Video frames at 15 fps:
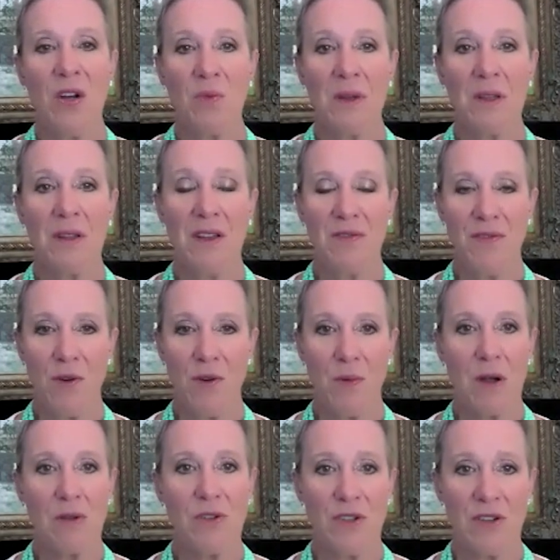really
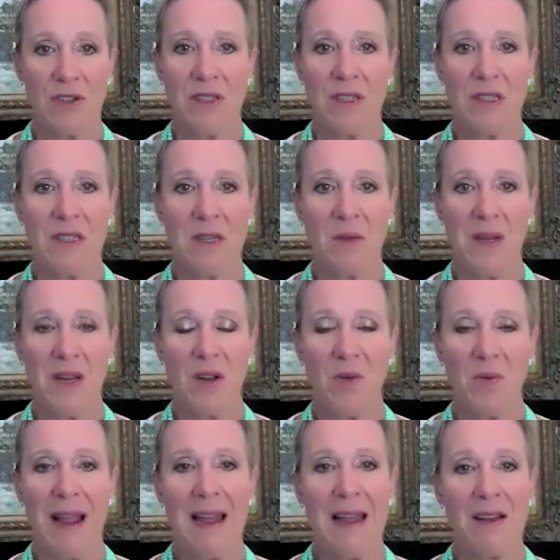ferocious to be
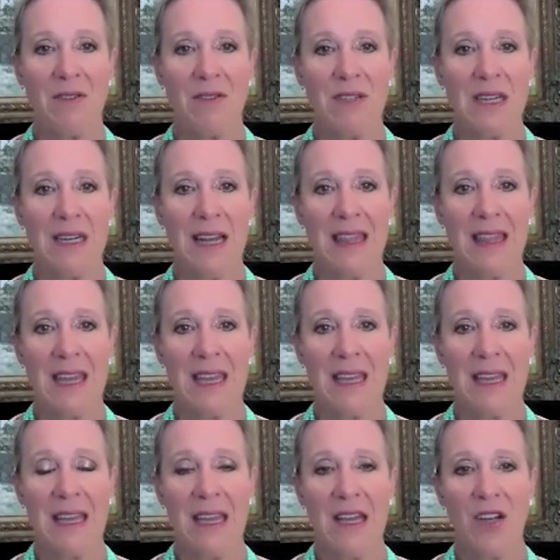around. And I
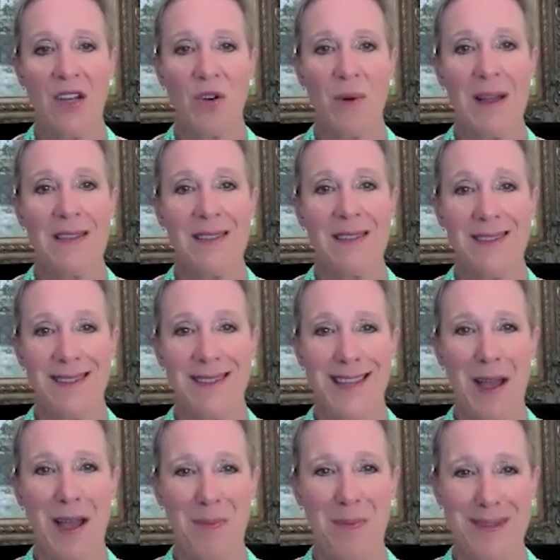think Grace is the
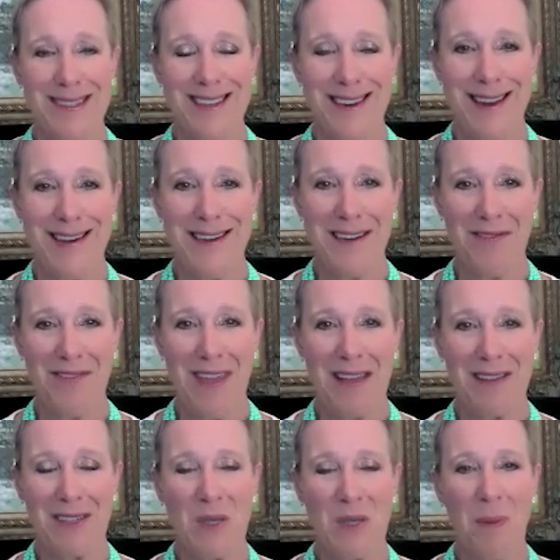opposite end of
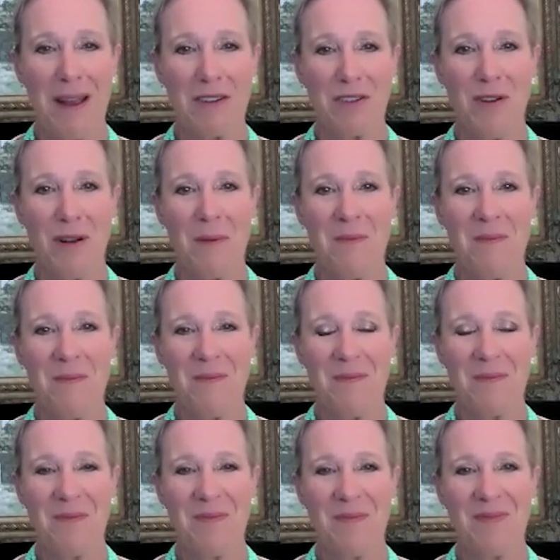that spectrum.
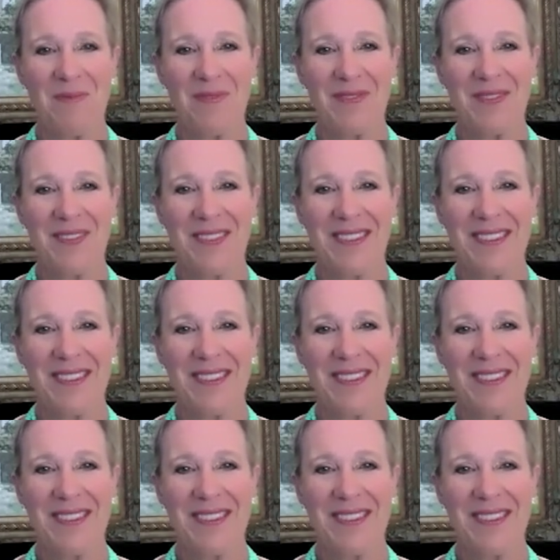I